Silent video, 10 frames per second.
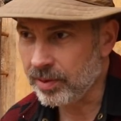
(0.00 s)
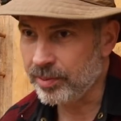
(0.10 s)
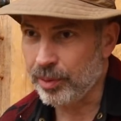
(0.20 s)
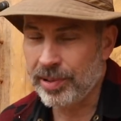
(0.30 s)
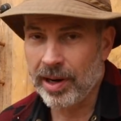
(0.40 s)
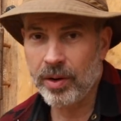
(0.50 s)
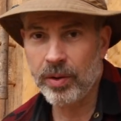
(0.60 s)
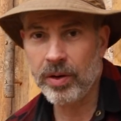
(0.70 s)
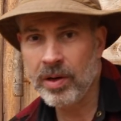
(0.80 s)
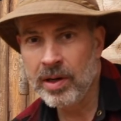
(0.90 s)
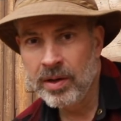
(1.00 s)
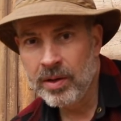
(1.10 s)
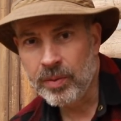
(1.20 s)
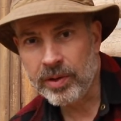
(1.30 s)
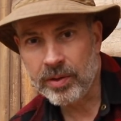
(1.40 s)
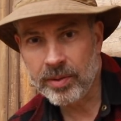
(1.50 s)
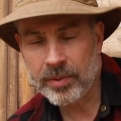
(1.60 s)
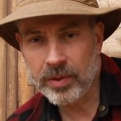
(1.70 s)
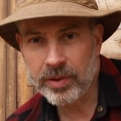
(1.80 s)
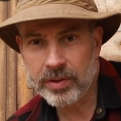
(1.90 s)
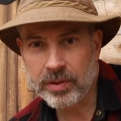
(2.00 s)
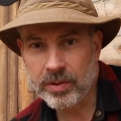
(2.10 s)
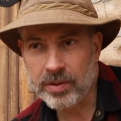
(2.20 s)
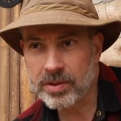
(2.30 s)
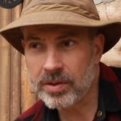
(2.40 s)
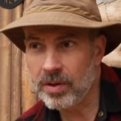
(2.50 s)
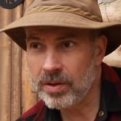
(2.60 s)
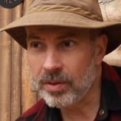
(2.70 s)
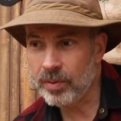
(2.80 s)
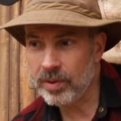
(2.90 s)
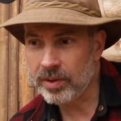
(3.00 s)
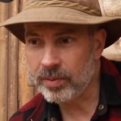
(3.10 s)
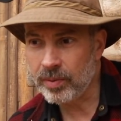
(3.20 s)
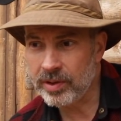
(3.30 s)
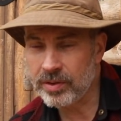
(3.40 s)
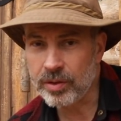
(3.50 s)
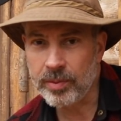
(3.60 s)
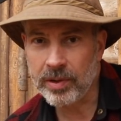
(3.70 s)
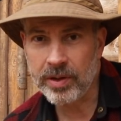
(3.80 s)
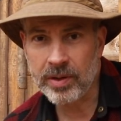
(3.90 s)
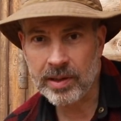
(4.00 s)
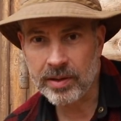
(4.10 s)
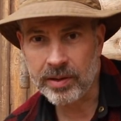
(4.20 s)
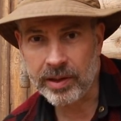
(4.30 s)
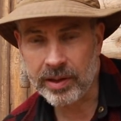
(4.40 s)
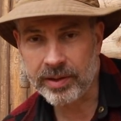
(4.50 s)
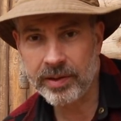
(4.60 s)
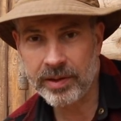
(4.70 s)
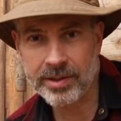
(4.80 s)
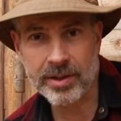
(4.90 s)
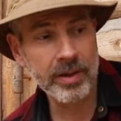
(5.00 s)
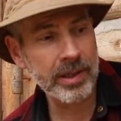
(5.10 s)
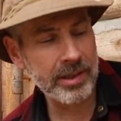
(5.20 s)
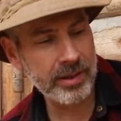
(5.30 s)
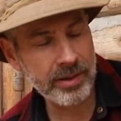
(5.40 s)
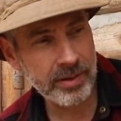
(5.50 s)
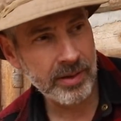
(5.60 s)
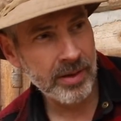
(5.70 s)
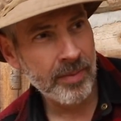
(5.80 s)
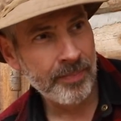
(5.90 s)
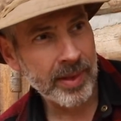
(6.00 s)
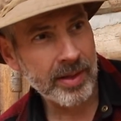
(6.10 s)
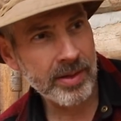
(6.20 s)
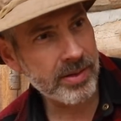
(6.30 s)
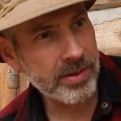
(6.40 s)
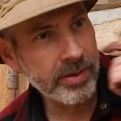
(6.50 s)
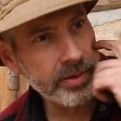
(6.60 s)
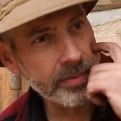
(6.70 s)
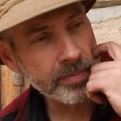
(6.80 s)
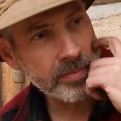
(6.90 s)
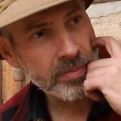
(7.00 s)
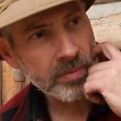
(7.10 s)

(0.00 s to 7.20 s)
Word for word: about power, whether I'm going to install a wind turbine, and I think that's a good idea. This Goal